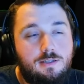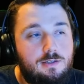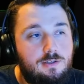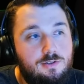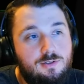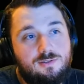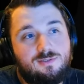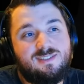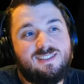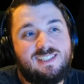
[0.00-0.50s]
You
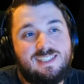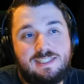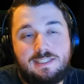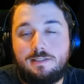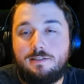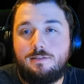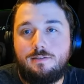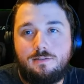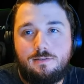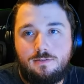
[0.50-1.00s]
don't need
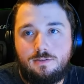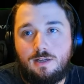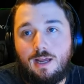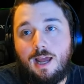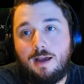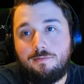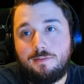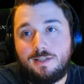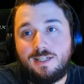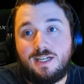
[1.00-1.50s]
it to
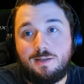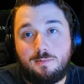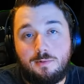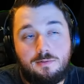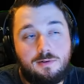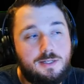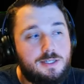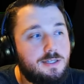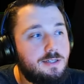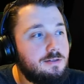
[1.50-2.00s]
have the camera
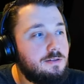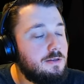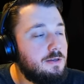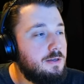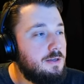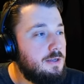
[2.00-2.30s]
running.